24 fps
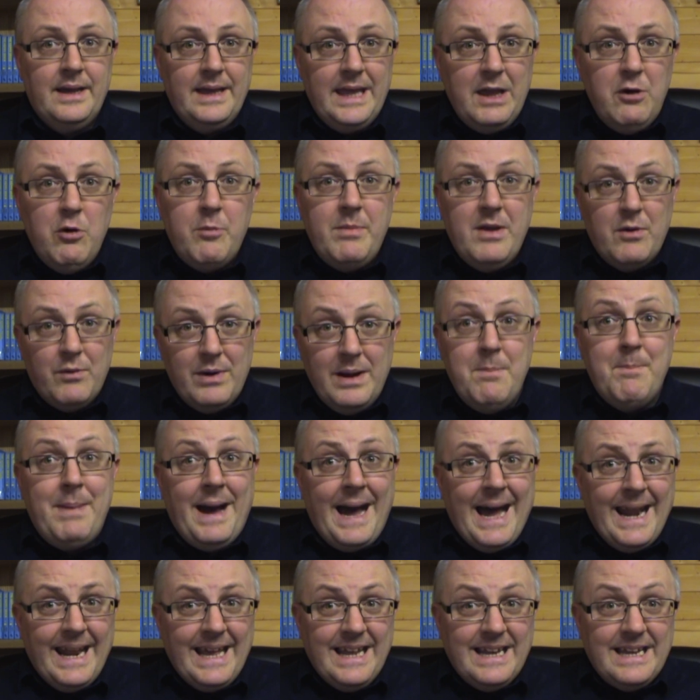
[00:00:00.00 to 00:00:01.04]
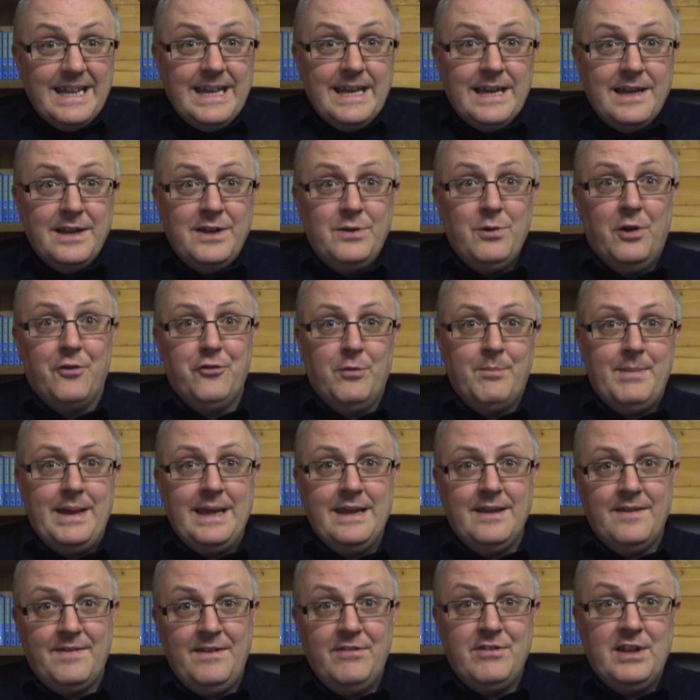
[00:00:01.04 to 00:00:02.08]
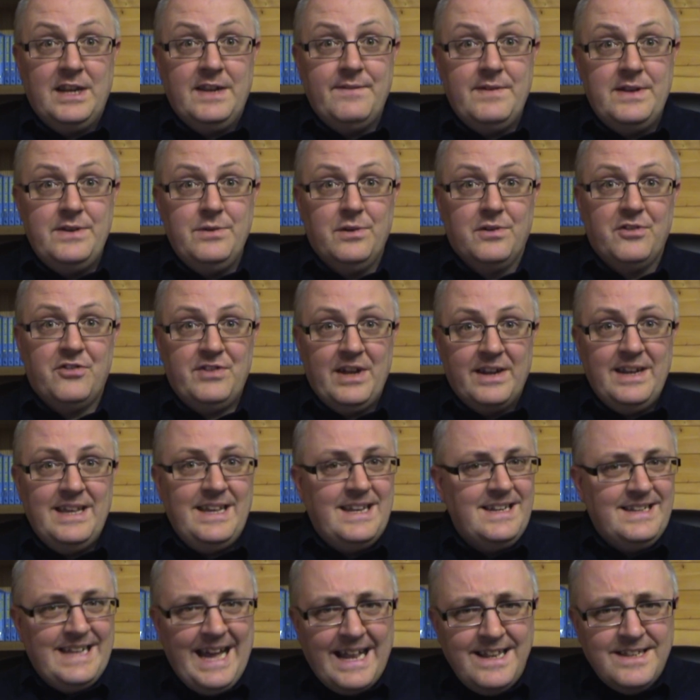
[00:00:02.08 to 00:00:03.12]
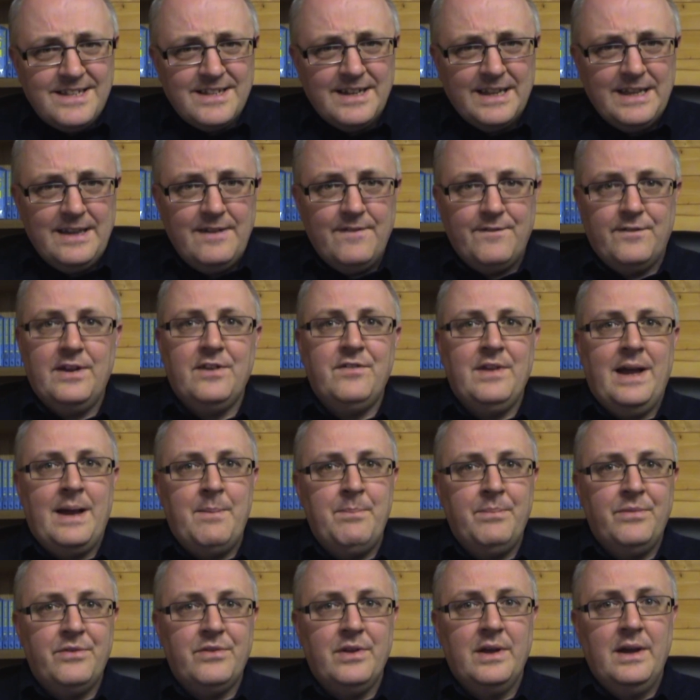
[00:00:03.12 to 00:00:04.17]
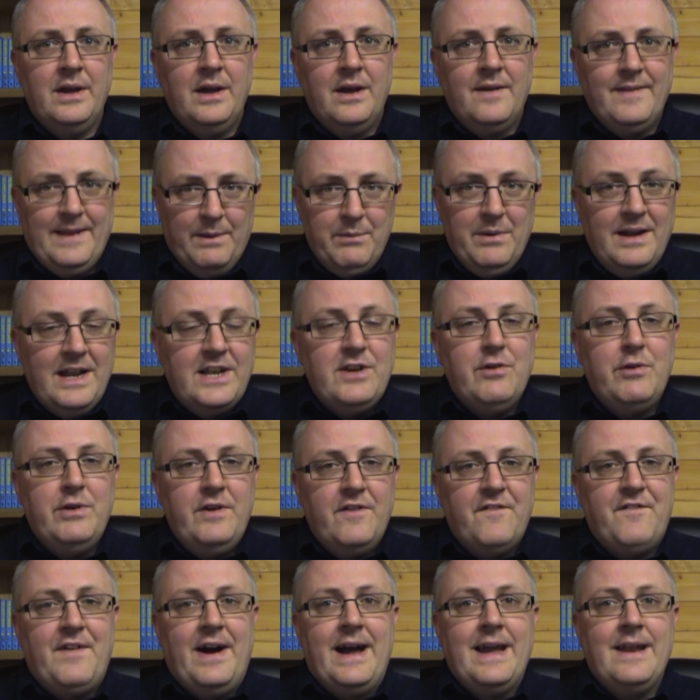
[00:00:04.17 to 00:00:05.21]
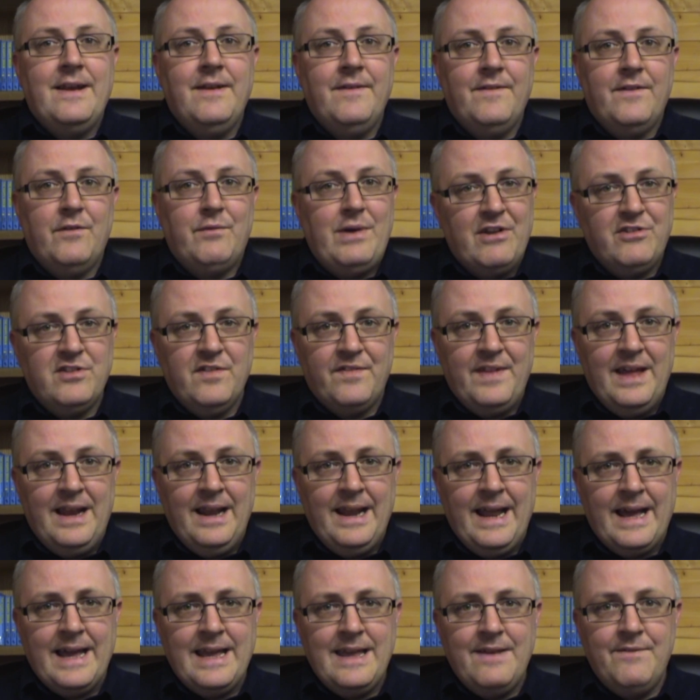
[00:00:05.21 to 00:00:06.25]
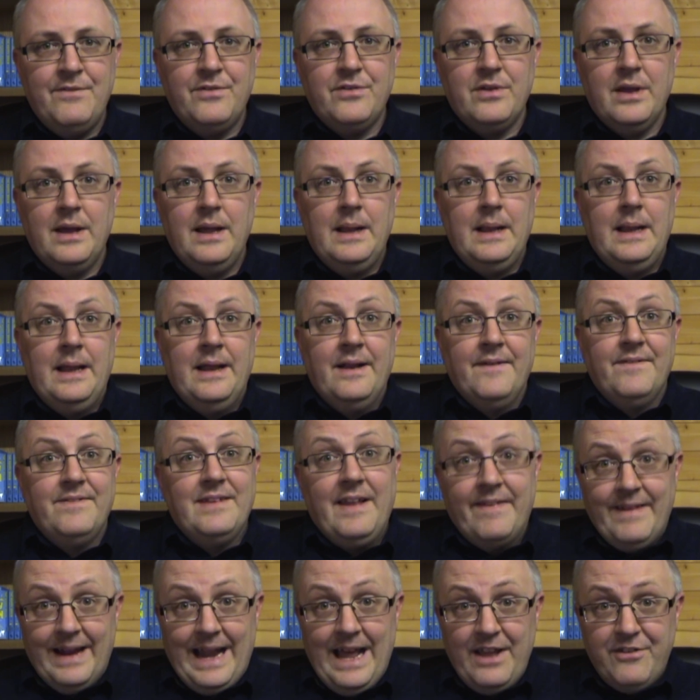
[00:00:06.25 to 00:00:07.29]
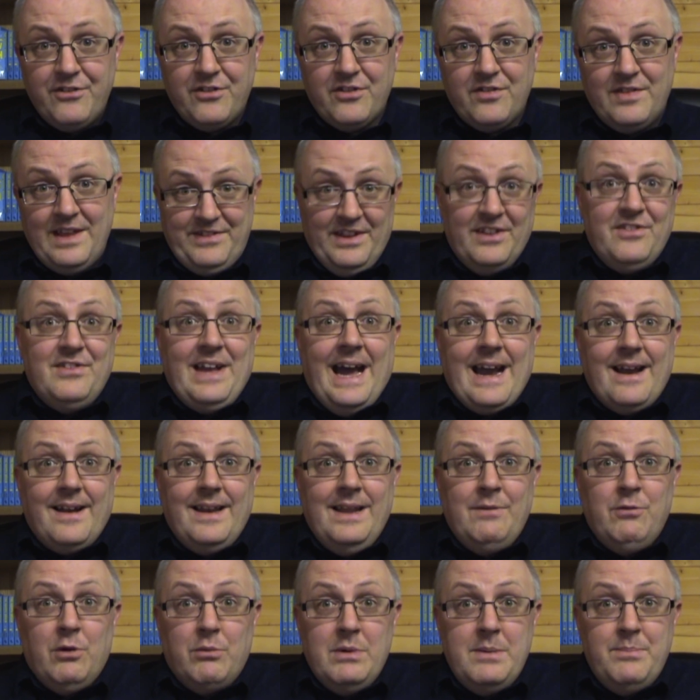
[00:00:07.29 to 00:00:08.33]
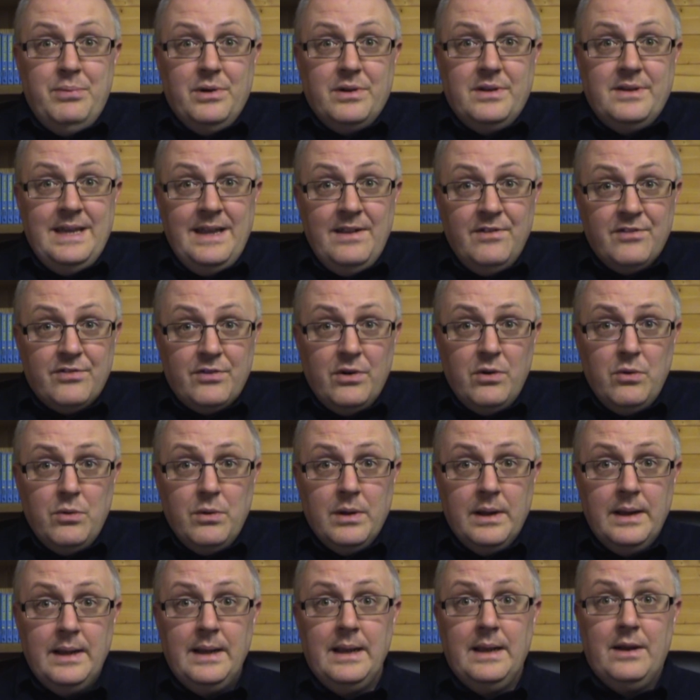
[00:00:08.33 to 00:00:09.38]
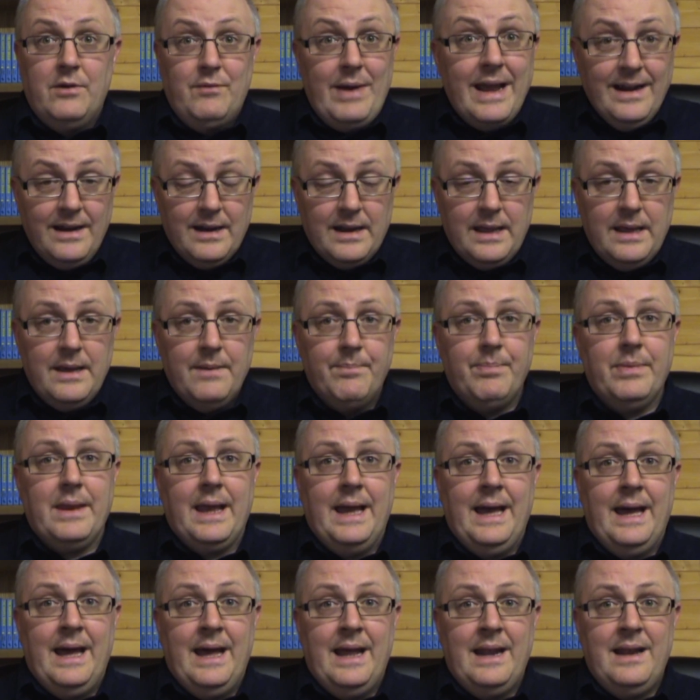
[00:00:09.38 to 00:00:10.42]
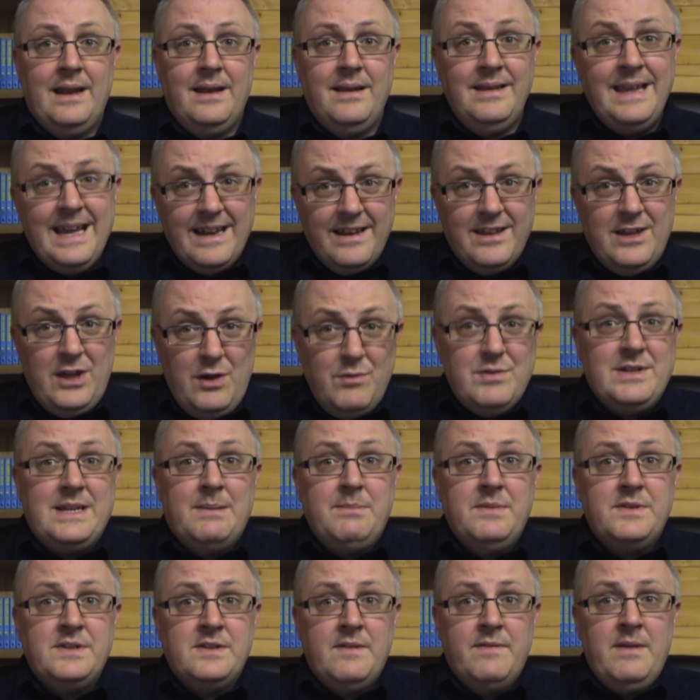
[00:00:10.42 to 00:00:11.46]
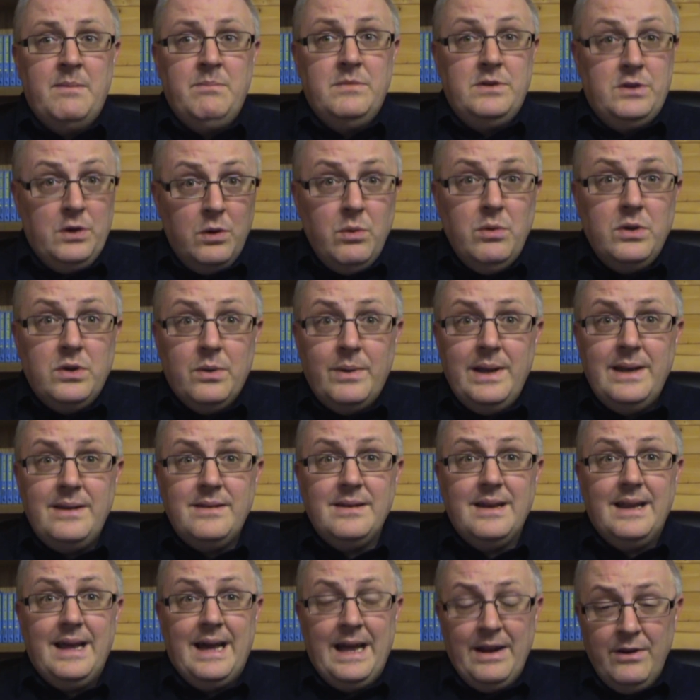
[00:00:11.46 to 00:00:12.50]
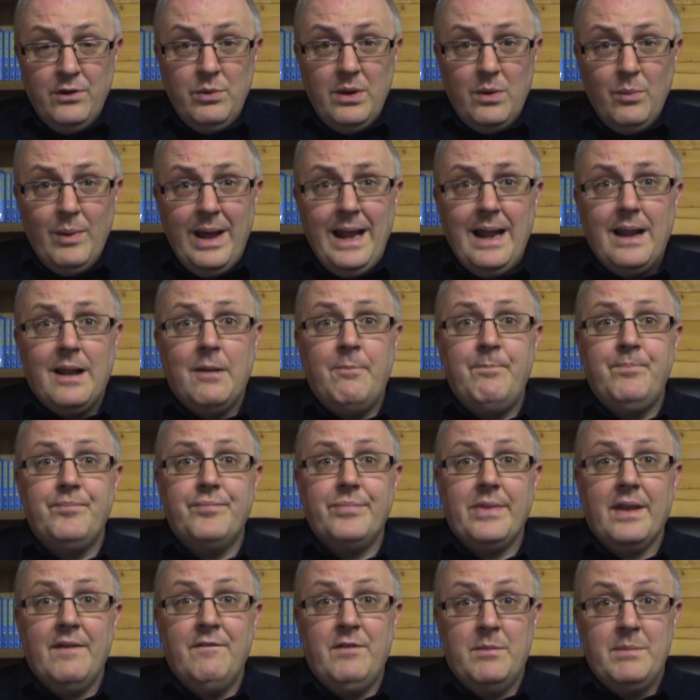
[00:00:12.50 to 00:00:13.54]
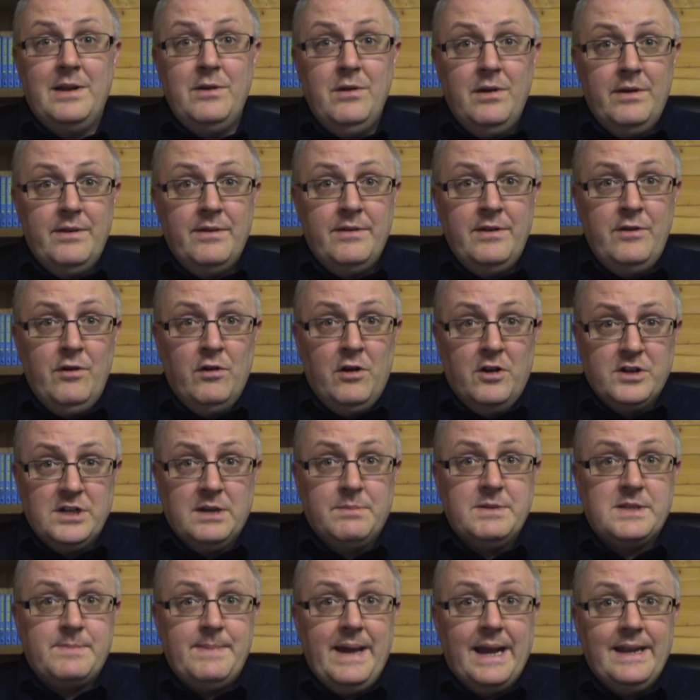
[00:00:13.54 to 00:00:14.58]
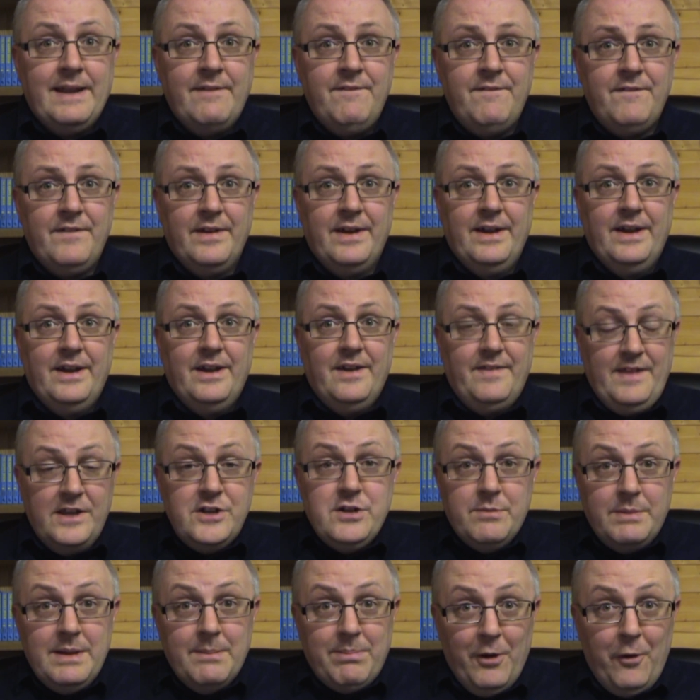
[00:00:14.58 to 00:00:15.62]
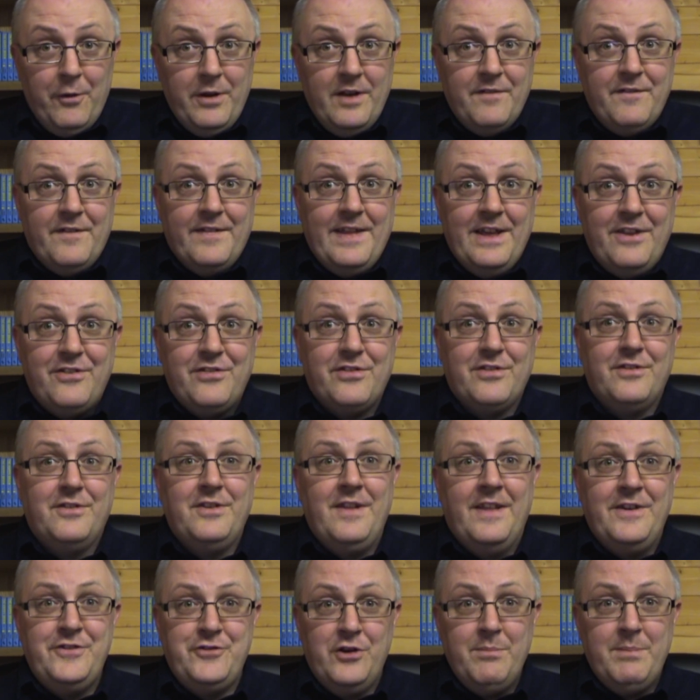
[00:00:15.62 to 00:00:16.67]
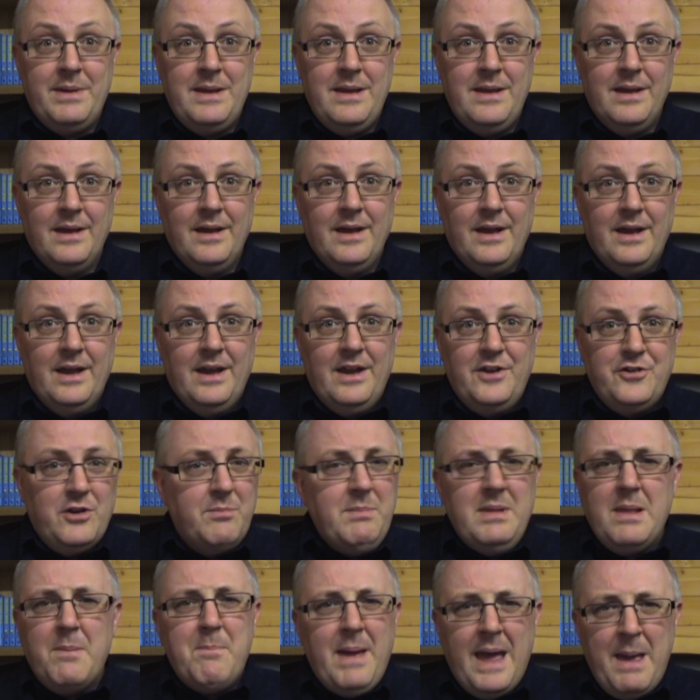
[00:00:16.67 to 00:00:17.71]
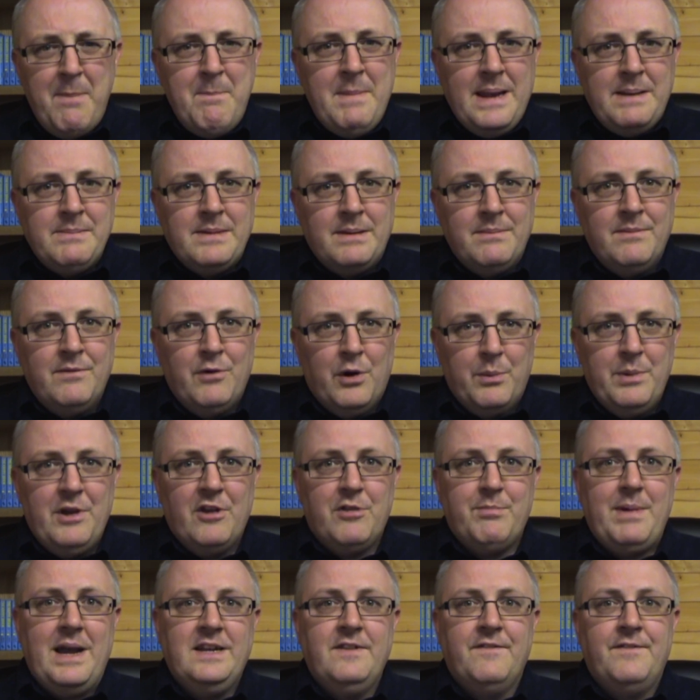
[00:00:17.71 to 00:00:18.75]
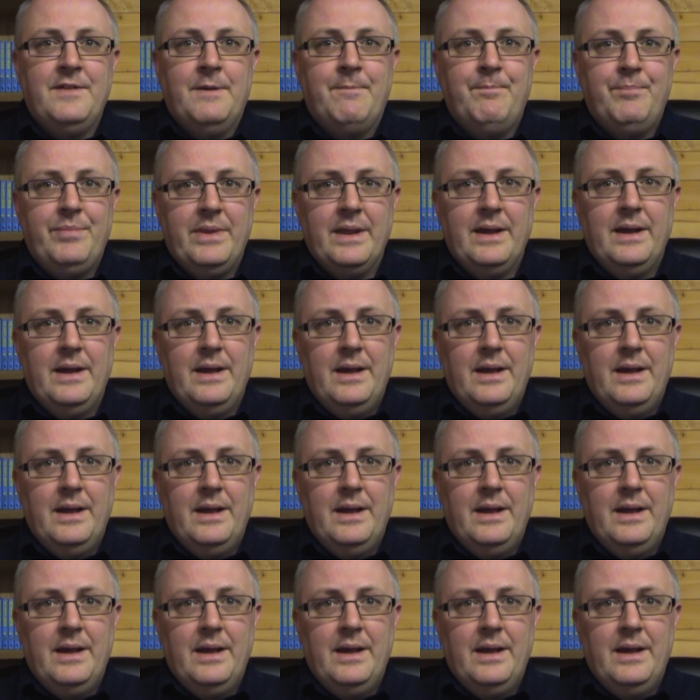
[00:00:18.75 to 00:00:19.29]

it would be a really bad idea to also make these individuals study intensely for exams that would literally define the rest of their lives. Nonetheless, that's exactly what we put teens through regularly. And yet, huge numbers of them do do it and do it well. From a neurological perspective, they should be applauded for this. They shouldn't be should be the bare minimum what we expect of them.